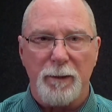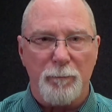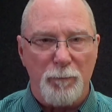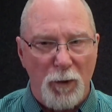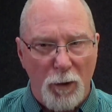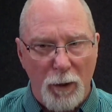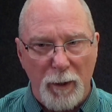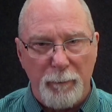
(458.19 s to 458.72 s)
Their
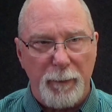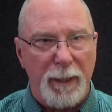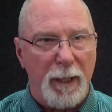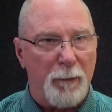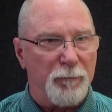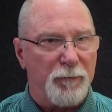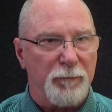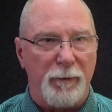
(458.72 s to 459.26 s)
mind
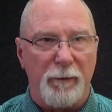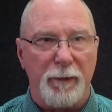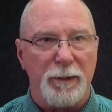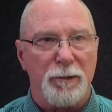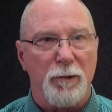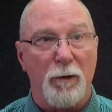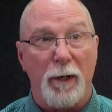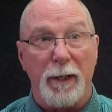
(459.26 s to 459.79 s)
becomes very
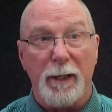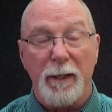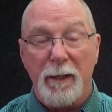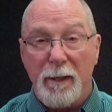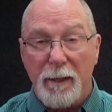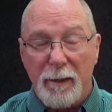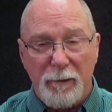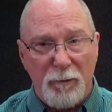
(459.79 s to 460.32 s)
tired.
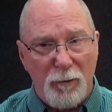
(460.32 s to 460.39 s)
Hmm.